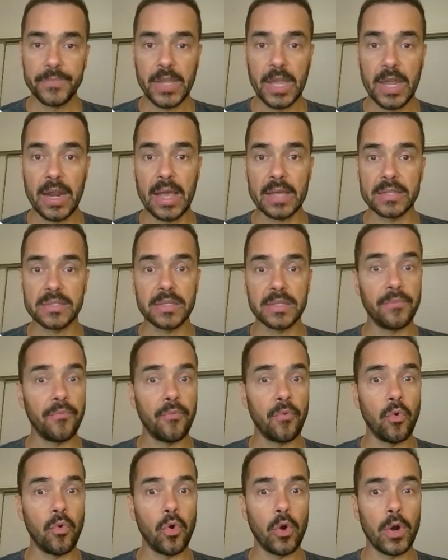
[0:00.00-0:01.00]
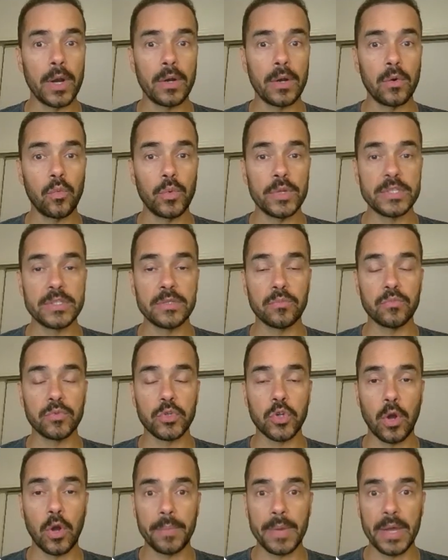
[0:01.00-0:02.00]
and ask for which
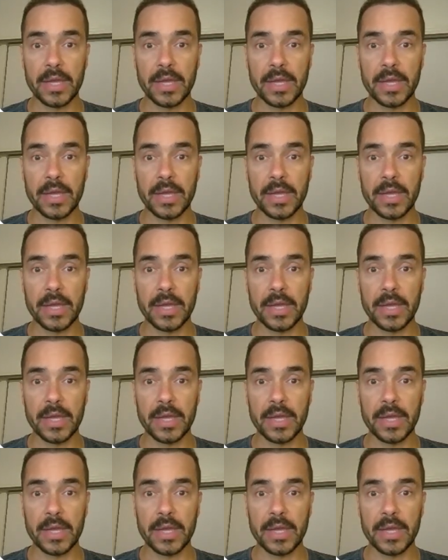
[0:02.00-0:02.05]
job